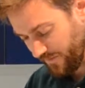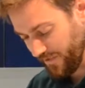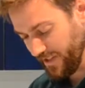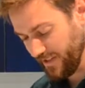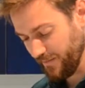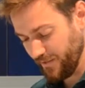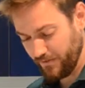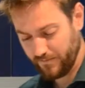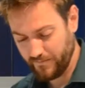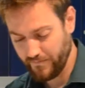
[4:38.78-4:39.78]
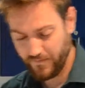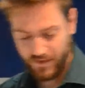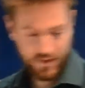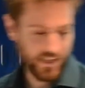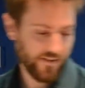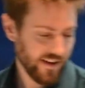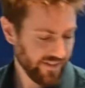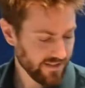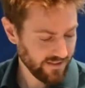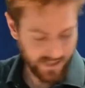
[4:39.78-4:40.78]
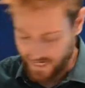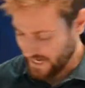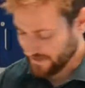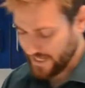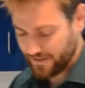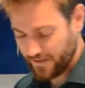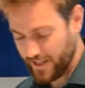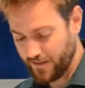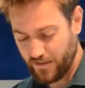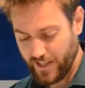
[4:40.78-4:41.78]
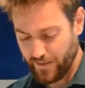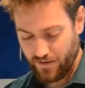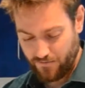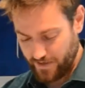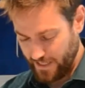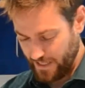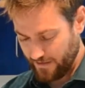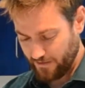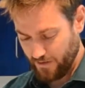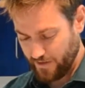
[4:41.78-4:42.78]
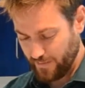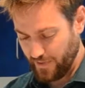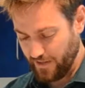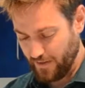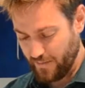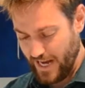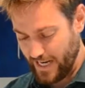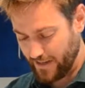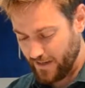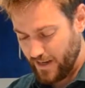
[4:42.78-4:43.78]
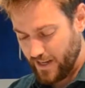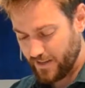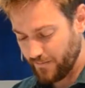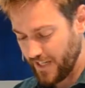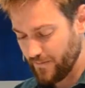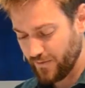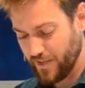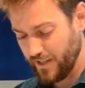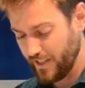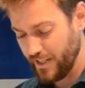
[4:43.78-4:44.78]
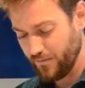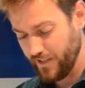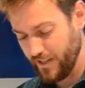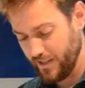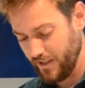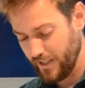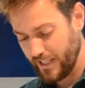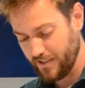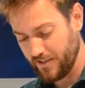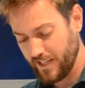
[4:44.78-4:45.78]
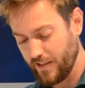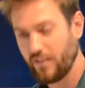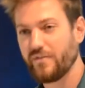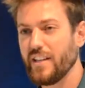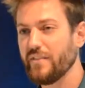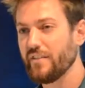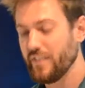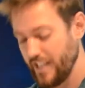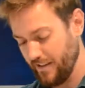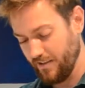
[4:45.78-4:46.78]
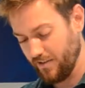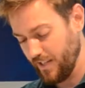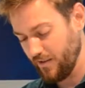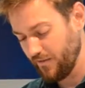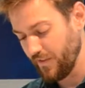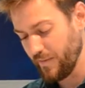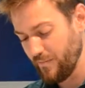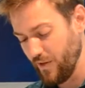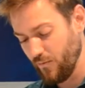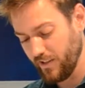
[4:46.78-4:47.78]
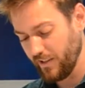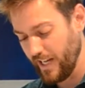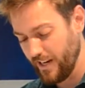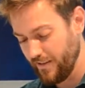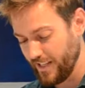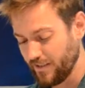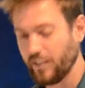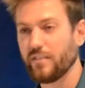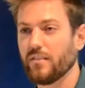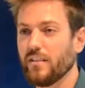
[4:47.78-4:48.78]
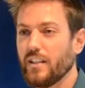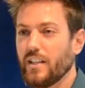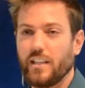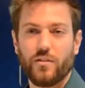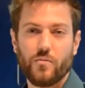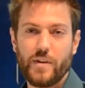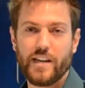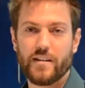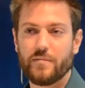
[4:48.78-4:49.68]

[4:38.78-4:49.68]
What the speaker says: Pretty simple. Now obviously it has that skin on that we don't want to eat, so you want to peel it back. And sometimes when you get the skin off, even if you get the skin off, there might be one layer that's a little weird.